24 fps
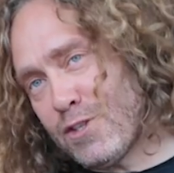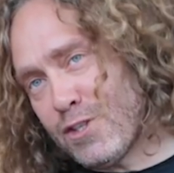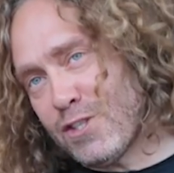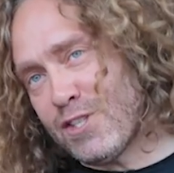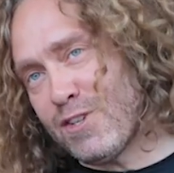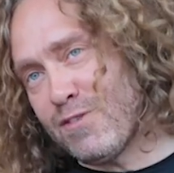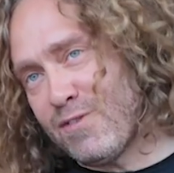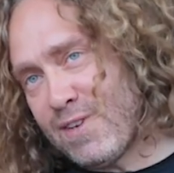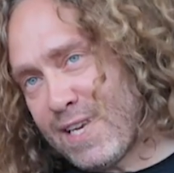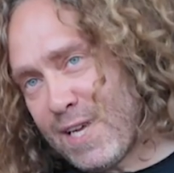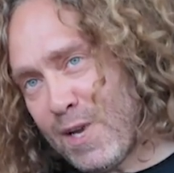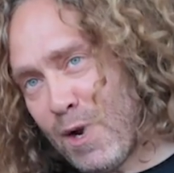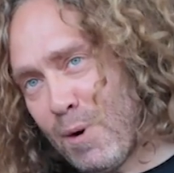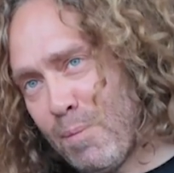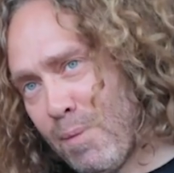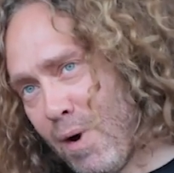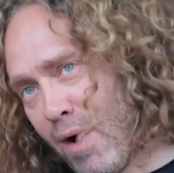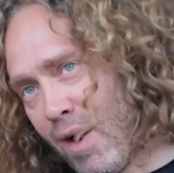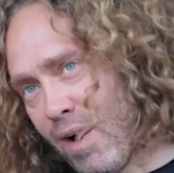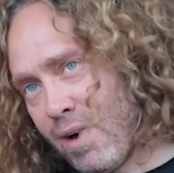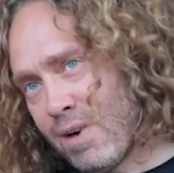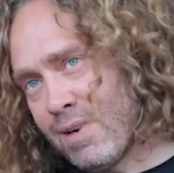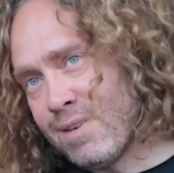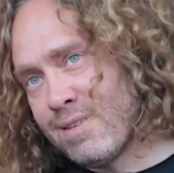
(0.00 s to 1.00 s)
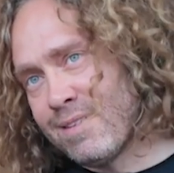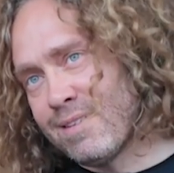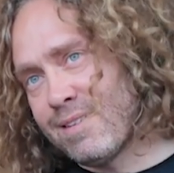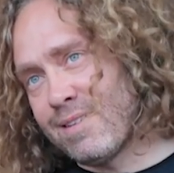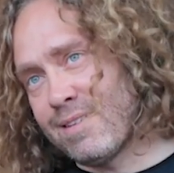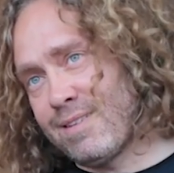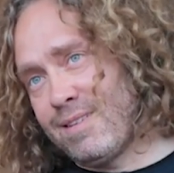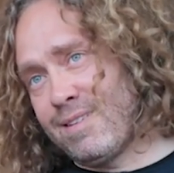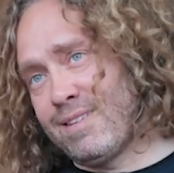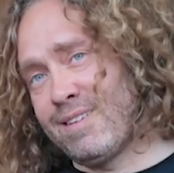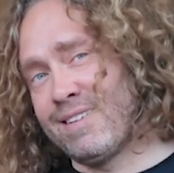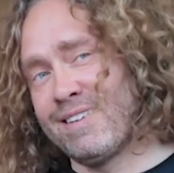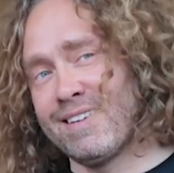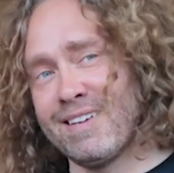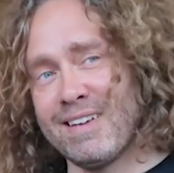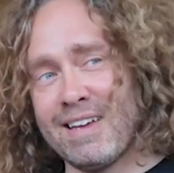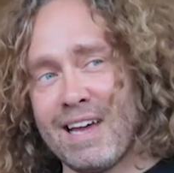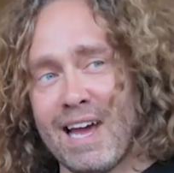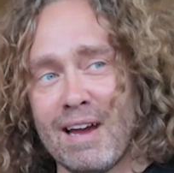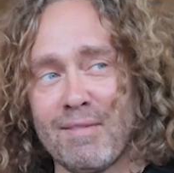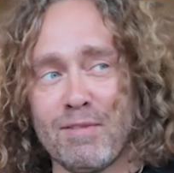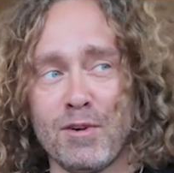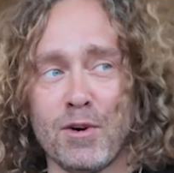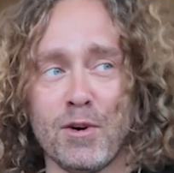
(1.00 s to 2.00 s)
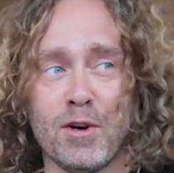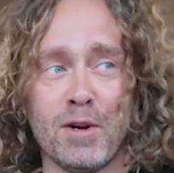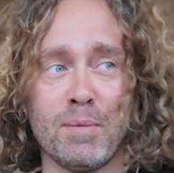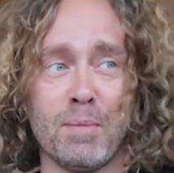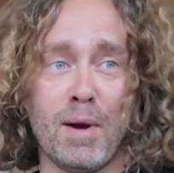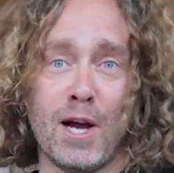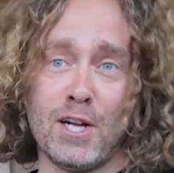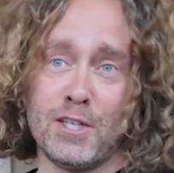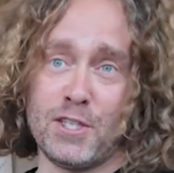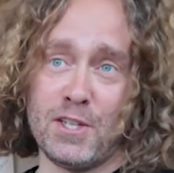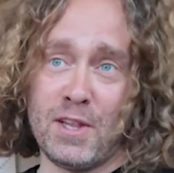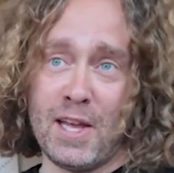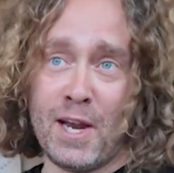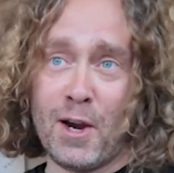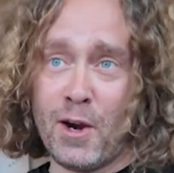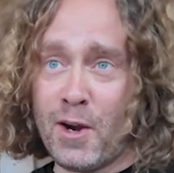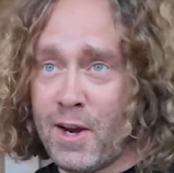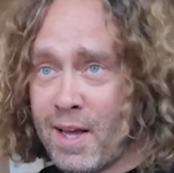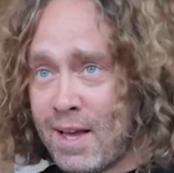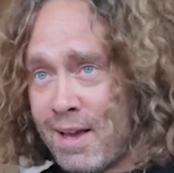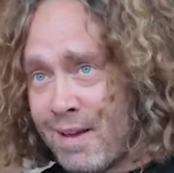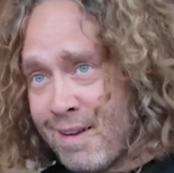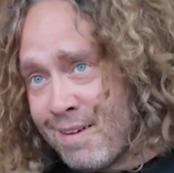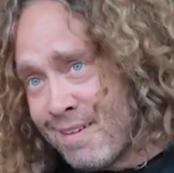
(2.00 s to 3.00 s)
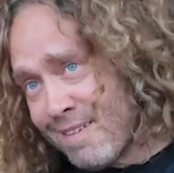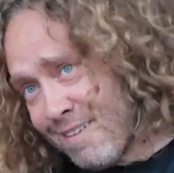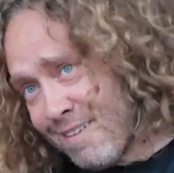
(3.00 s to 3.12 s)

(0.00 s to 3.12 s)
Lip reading: just a video bar. Ever heard of modularity?